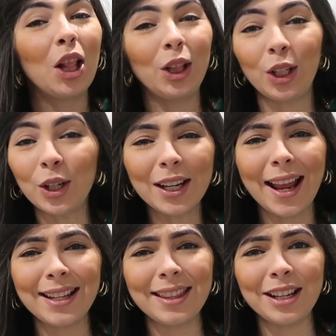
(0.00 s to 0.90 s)
learned
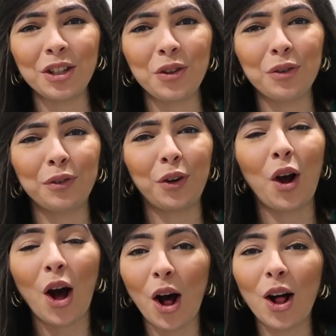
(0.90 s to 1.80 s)
anything new
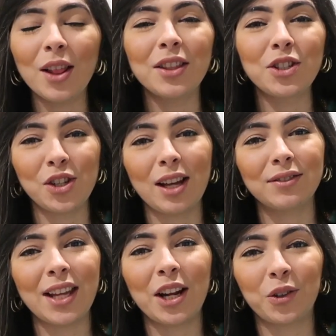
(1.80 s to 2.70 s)
for all the
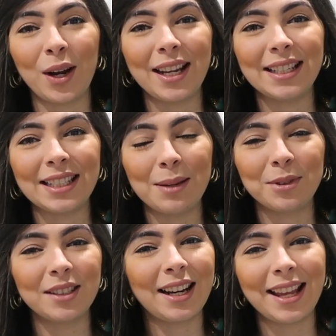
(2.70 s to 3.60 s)
shelf decorating
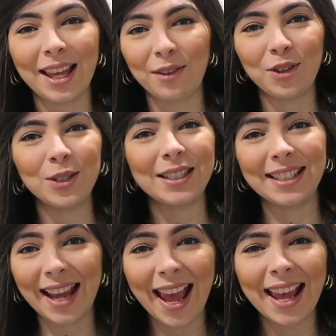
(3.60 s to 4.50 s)
tips that I gave you
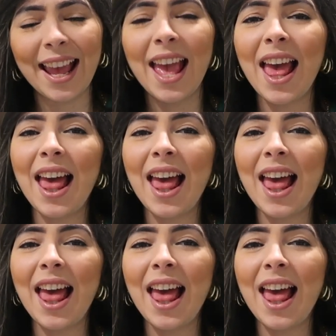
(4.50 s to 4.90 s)
today.